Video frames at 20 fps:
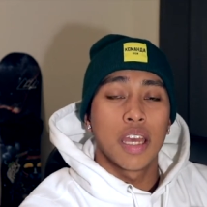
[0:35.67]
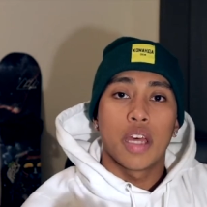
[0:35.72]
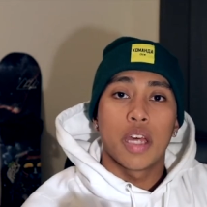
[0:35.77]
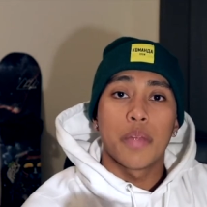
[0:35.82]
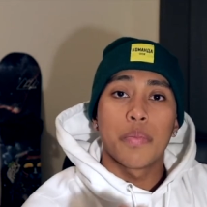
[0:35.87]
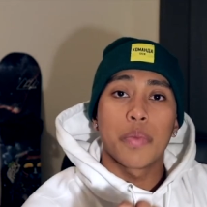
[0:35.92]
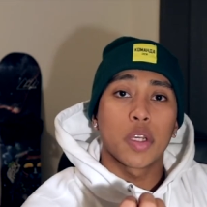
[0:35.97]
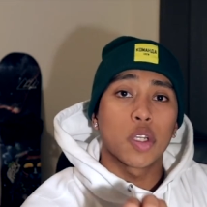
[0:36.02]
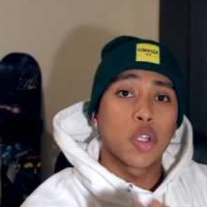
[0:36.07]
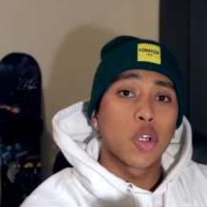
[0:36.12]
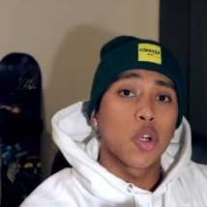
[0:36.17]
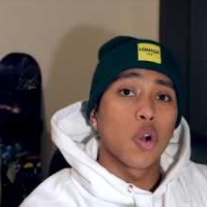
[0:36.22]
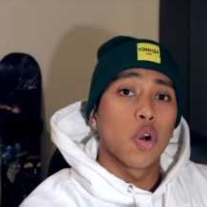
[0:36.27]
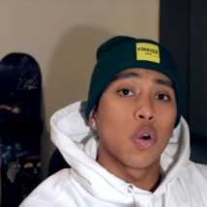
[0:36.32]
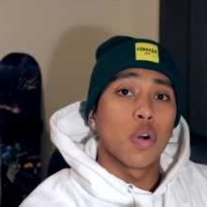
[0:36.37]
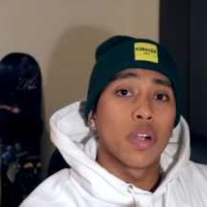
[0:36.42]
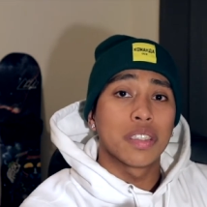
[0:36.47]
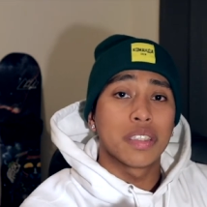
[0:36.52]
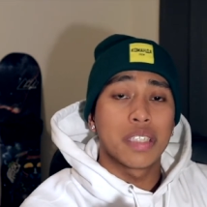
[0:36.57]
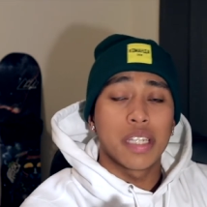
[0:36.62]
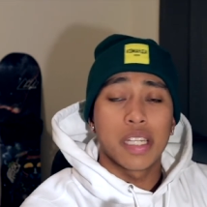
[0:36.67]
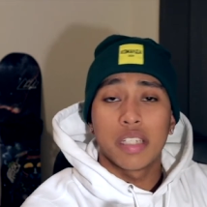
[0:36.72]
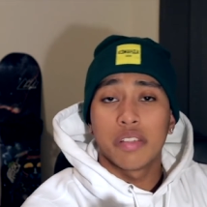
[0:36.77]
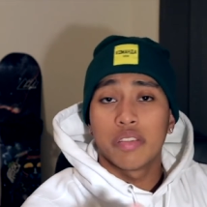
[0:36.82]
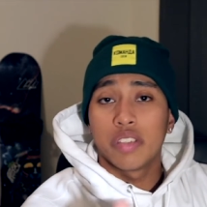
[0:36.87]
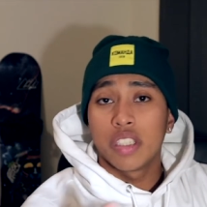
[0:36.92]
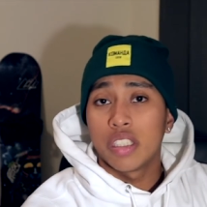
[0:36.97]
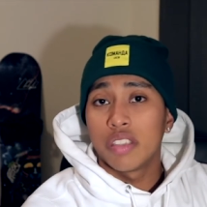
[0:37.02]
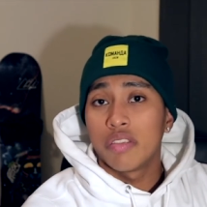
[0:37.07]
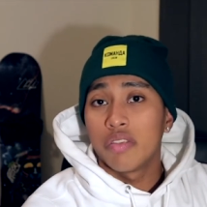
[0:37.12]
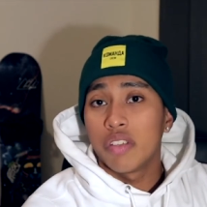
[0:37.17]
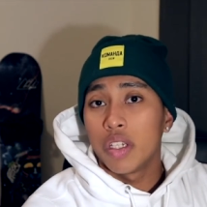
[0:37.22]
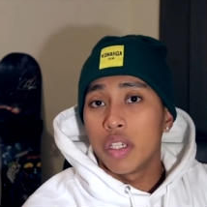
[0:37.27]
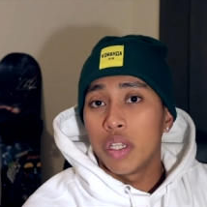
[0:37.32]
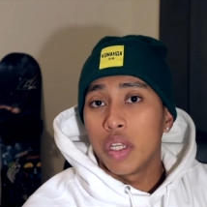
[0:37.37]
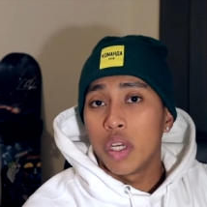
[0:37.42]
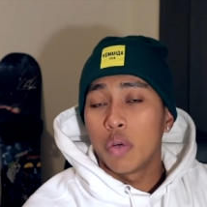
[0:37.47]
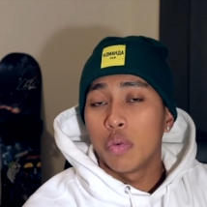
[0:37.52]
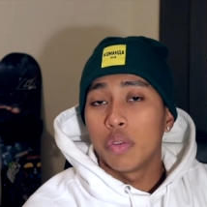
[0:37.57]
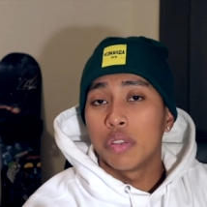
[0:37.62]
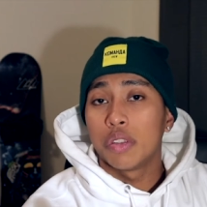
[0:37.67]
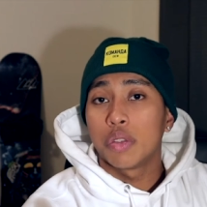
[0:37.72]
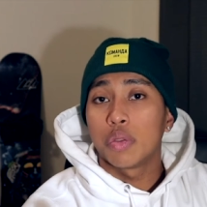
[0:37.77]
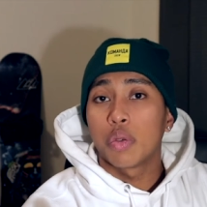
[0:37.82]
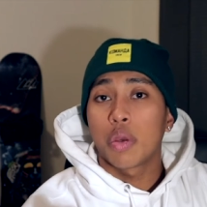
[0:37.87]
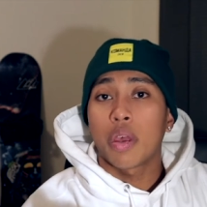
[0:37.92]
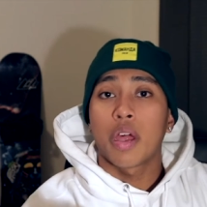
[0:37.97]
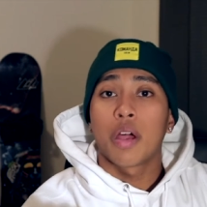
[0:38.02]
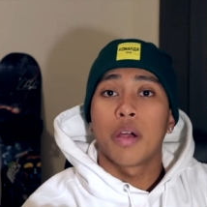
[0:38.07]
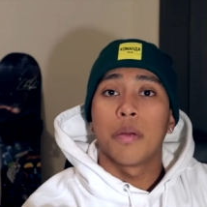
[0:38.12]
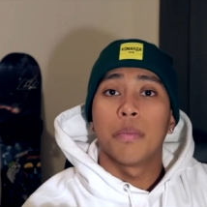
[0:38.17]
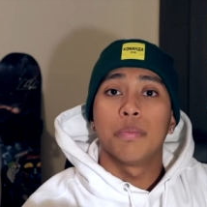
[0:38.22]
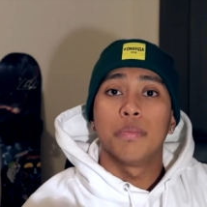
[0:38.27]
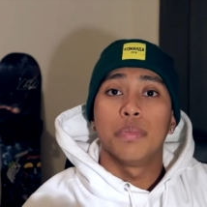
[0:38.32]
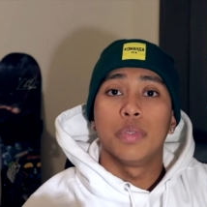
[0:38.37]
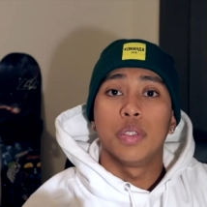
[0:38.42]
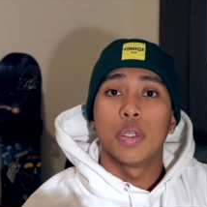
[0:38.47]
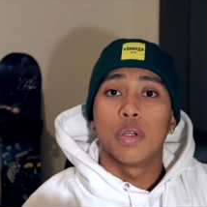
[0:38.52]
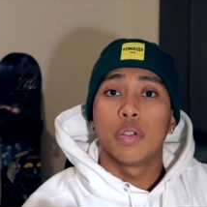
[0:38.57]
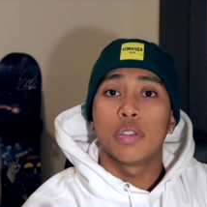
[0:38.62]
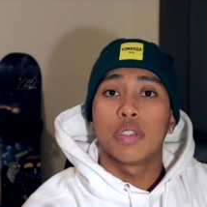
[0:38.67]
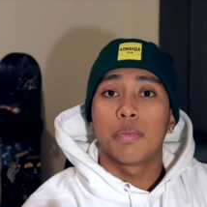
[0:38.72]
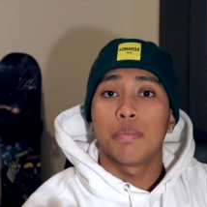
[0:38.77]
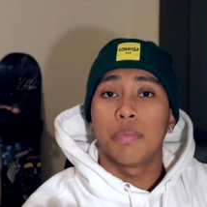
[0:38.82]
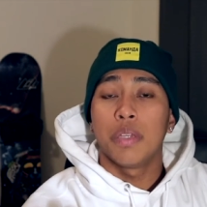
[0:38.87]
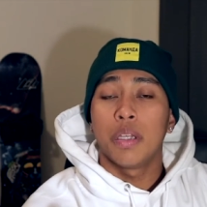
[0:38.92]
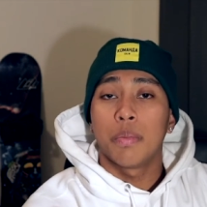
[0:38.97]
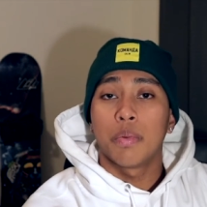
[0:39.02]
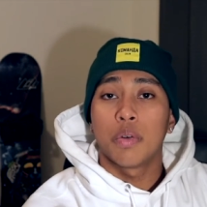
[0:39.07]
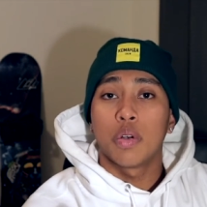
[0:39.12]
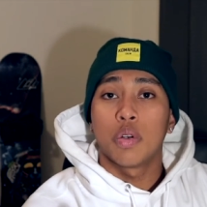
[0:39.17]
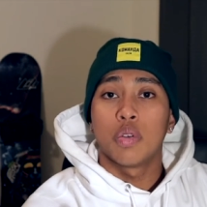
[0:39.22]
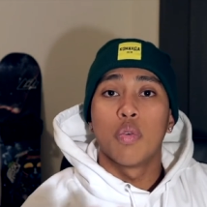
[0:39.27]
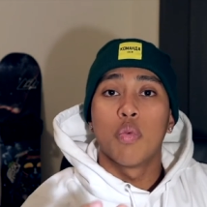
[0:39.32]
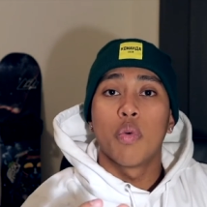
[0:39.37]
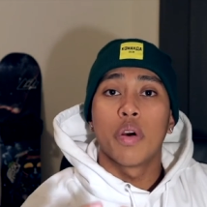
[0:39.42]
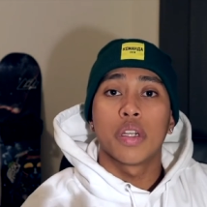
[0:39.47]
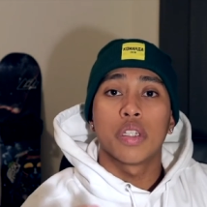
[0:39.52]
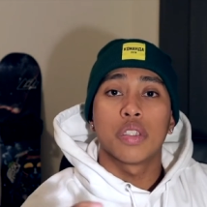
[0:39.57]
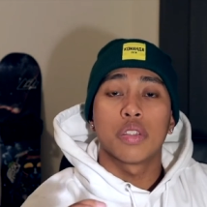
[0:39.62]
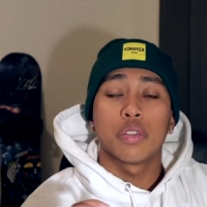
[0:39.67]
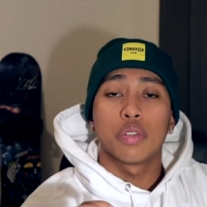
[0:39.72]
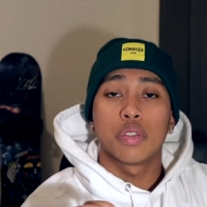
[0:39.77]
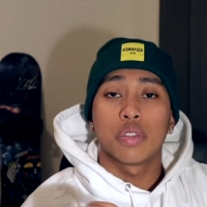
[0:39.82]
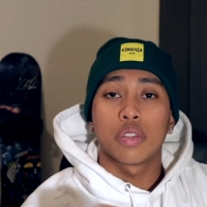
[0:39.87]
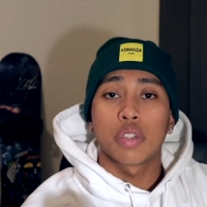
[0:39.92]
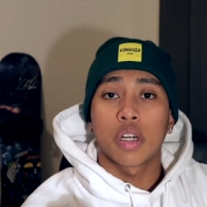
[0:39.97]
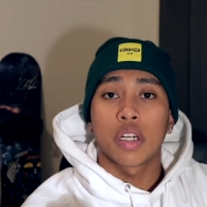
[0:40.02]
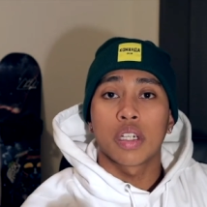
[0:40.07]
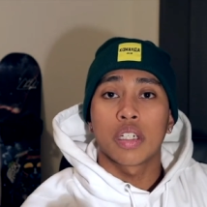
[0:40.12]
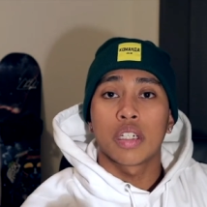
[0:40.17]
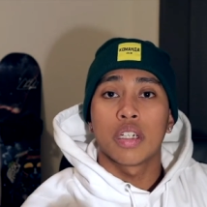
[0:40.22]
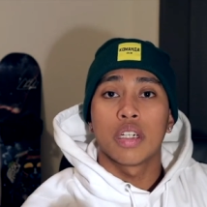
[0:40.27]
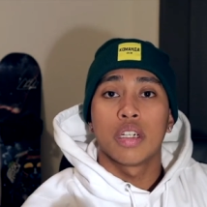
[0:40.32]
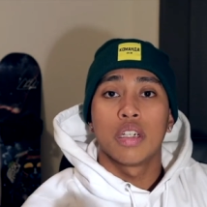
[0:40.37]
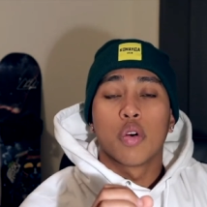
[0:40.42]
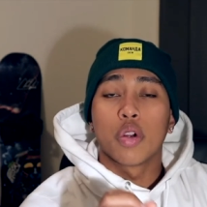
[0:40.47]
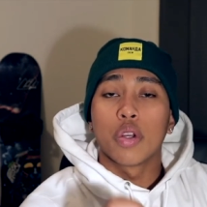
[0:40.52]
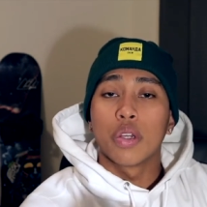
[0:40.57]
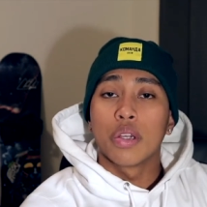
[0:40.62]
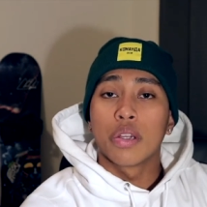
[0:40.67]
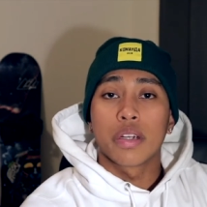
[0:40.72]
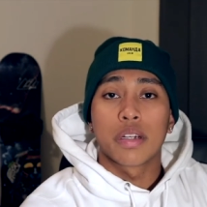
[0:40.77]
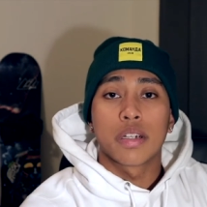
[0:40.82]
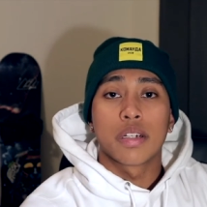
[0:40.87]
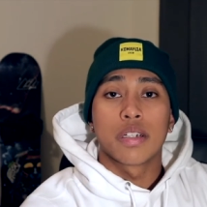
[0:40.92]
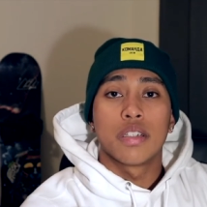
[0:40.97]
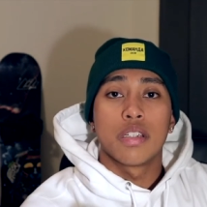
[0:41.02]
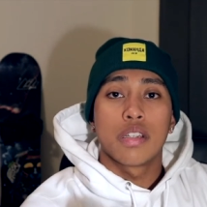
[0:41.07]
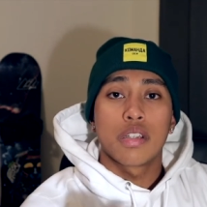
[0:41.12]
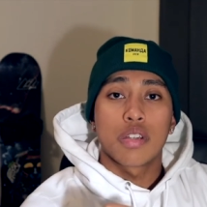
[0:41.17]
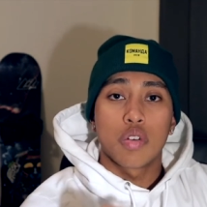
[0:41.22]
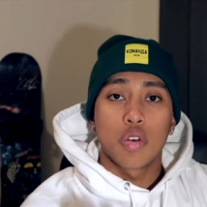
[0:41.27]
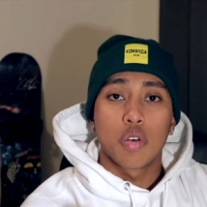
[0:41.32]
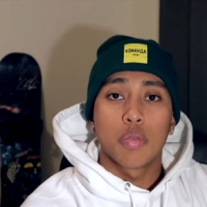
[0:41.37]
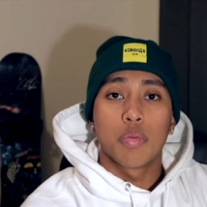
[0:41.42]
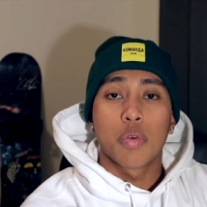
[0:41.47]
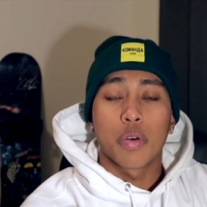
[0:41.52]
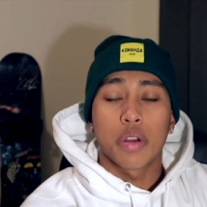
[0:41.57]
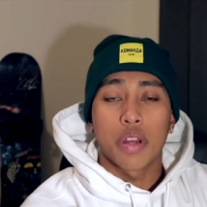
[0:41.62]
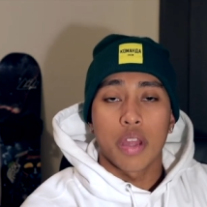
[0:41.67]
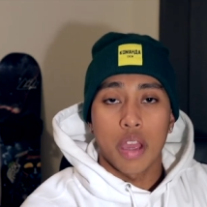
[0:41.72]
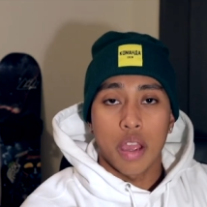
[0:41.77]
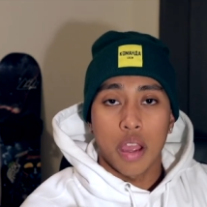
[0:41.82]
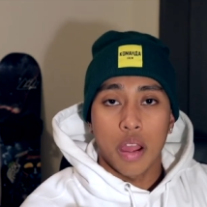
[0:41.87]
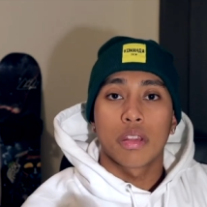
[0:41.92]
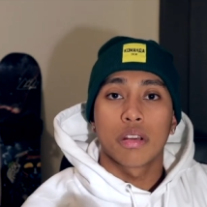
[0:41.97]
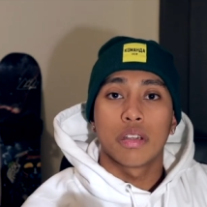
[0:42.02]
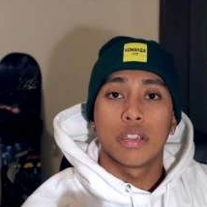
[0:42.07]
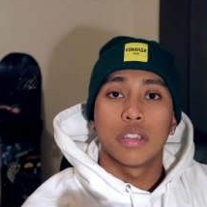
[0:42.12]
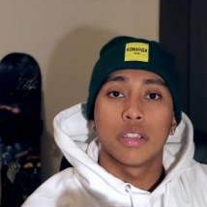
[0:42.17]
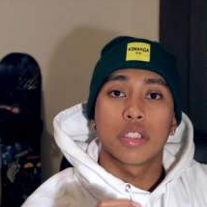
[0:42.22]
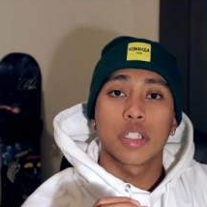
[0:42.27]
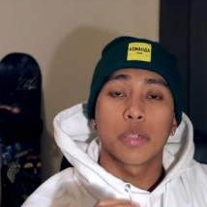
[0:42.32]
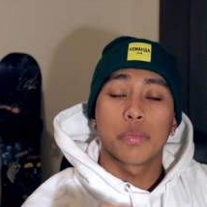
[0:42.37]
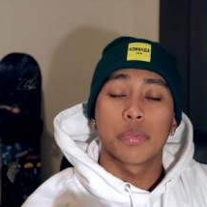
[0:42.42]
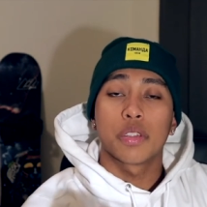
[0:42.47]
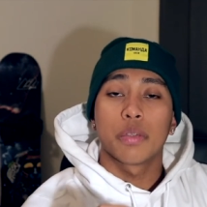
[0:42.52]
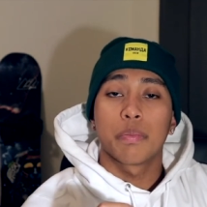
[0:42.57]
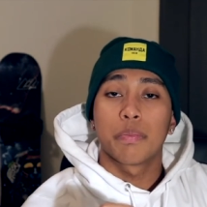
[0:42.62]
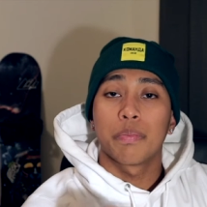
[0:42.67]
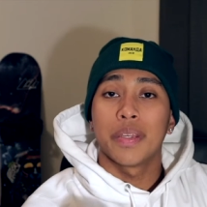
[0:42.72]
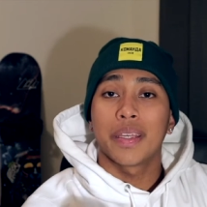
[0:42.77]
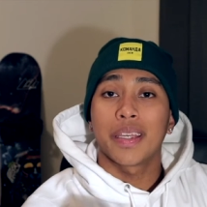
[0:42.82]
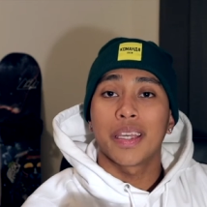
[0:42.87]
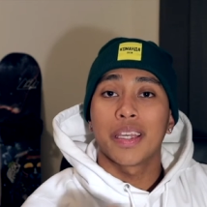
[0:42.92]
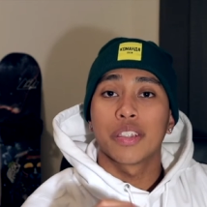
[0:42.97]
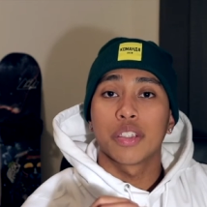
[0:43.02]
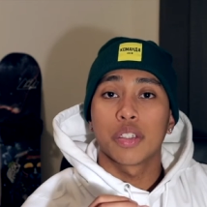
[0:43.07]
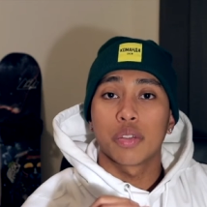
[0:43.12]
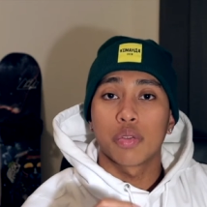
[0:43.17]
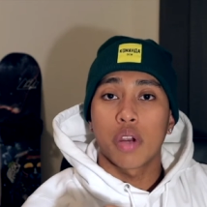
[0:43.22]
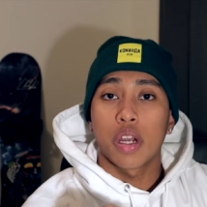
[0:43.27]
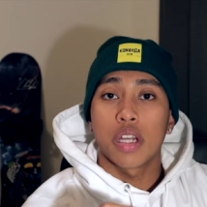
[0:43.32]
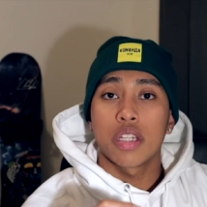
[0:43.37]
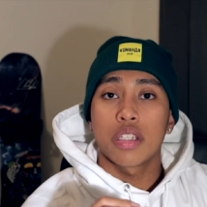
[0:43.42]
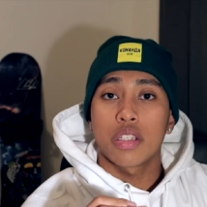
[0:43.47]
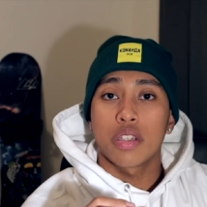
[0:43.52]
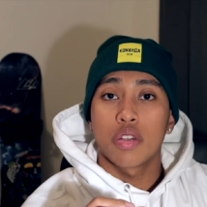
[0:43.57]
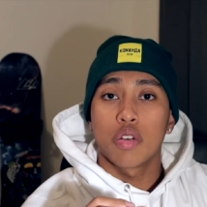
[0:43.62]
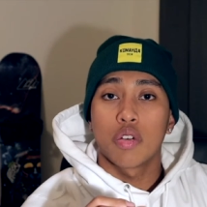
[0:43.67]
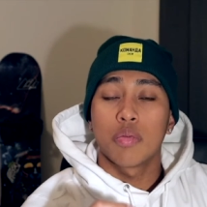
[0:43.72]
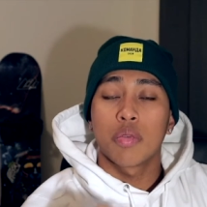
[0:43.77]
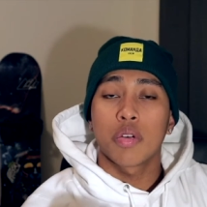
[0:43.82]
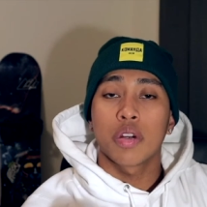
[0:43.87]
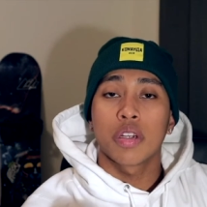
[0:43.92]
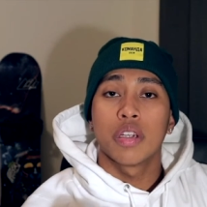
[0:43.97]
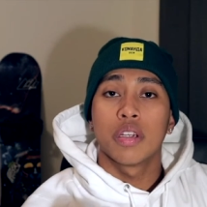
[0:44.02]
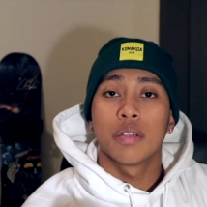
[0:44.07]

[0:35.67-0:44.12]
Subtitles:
And my goal at the end of this video is to help those people who wanted to start or learn snowboarding in terms of picking the right snowboard.